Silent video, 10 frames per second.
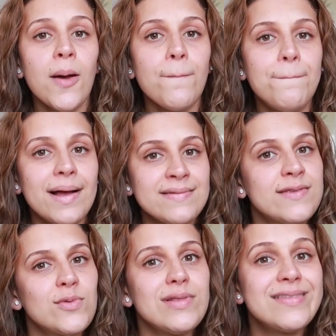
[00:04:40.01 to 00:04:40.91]
but
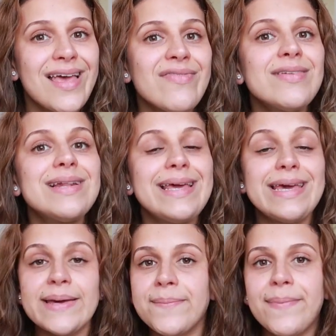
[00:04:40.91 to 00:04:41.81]
it will
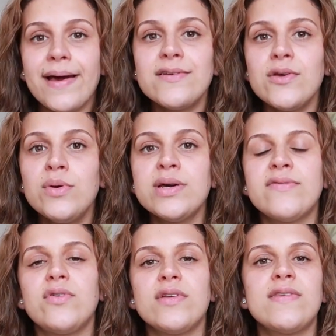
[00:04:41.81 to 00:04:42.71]
definitely impact you
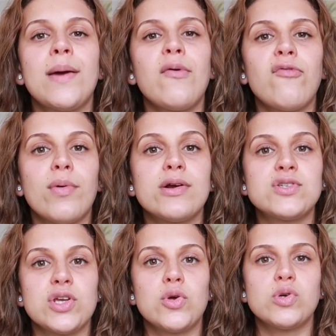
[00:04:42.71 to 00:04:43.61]
if you're the type of
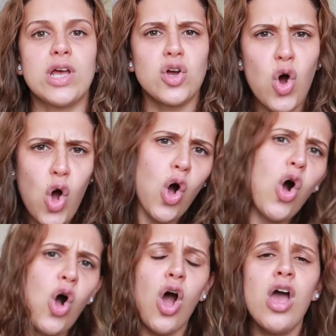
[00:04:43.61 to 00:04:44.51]
person who's like
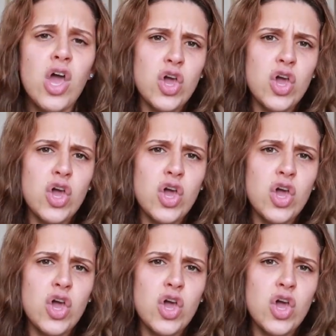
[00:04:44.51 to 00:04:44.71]
oh